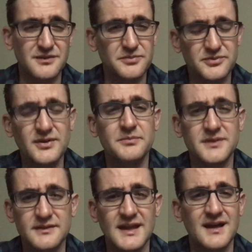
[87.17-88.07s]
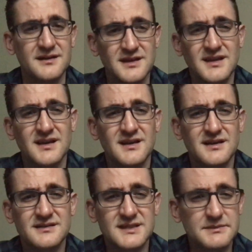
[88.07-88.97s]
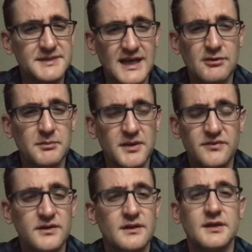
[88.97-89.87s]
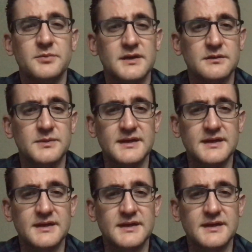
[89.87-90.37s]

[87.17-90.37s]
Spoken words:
something that deep down we may feel like we